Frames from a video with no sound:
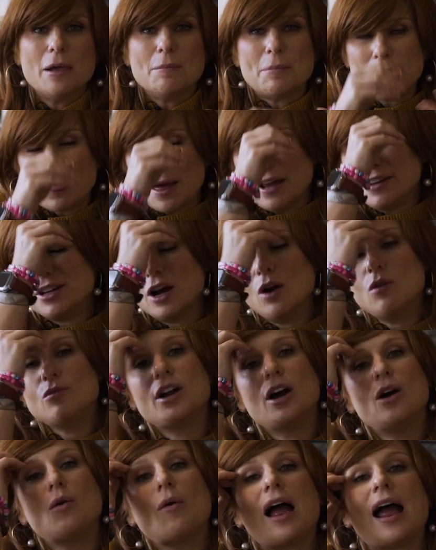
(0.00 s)
but they don't
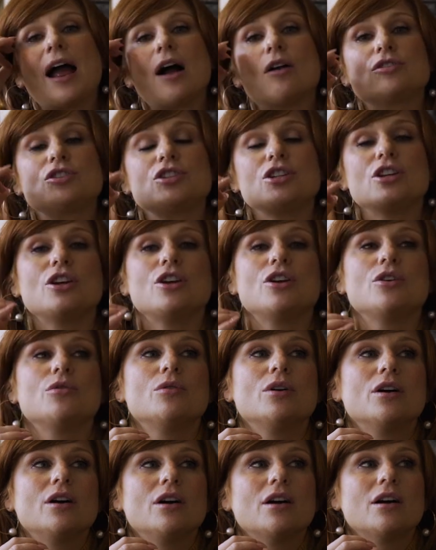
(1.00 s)
know how
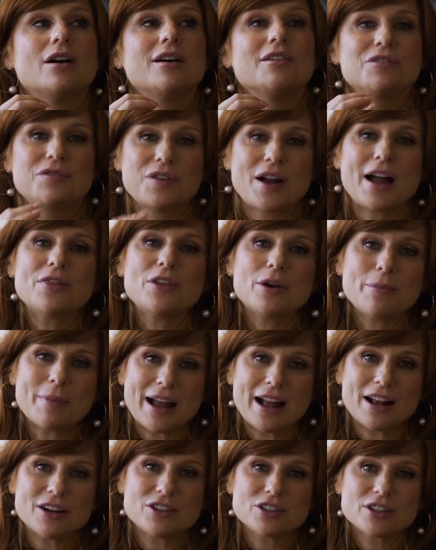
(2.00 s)
to find their
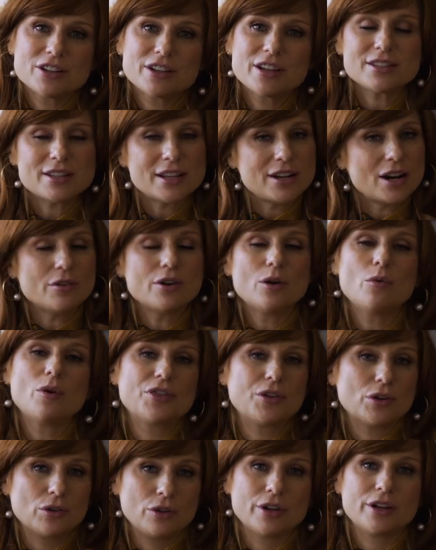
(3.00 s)
match because they don't know
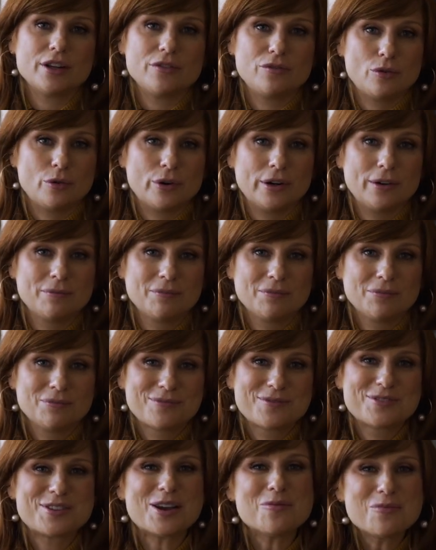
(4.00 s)
what they're looking for.
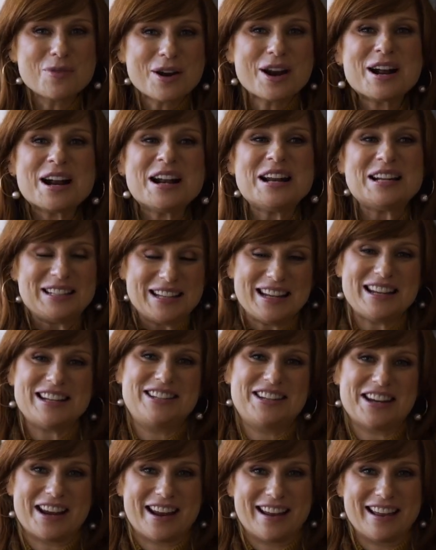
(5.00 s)
So we're gonna
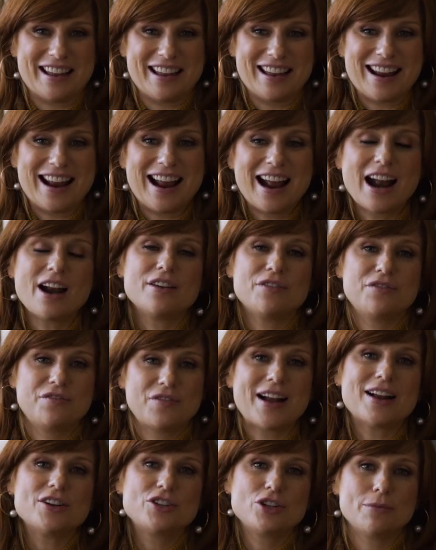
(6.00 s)
teach you how to
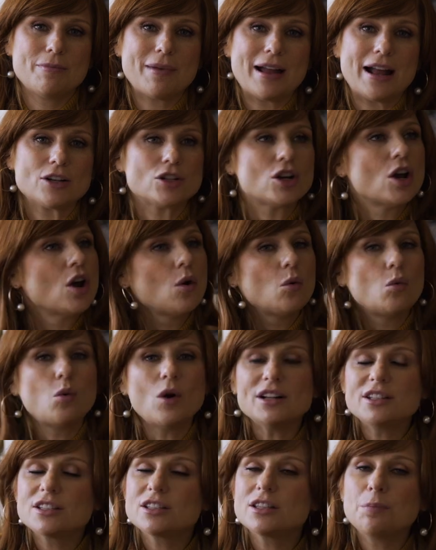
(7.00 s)
find your match.
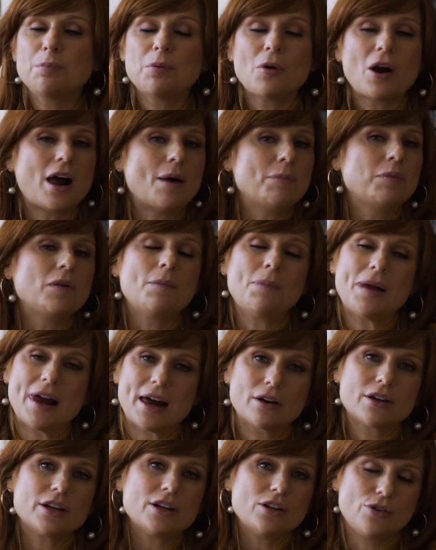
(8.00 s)
What's the problem?
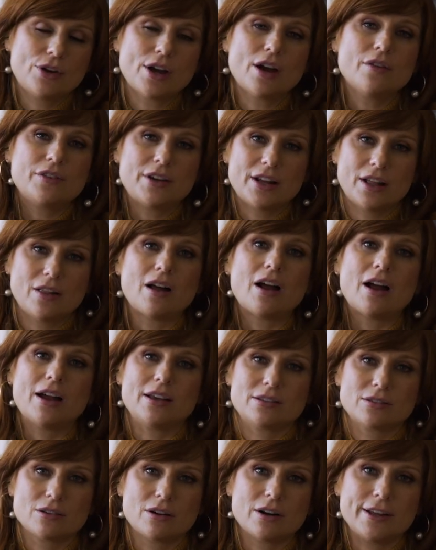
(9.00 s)
How can you go vanilla
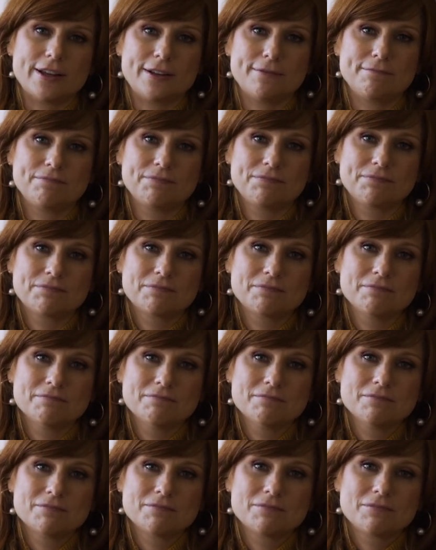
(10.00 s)
ice on it?
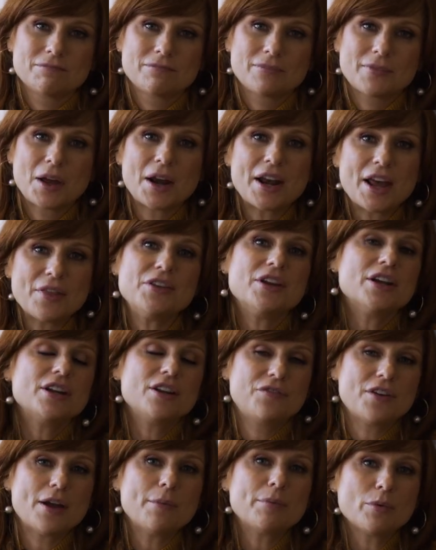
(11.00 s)
And at the
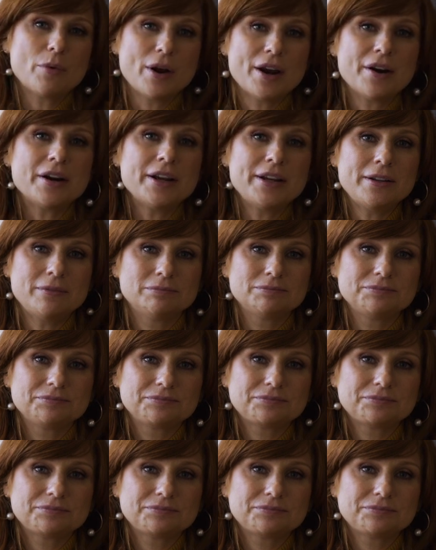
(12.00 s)
end of February,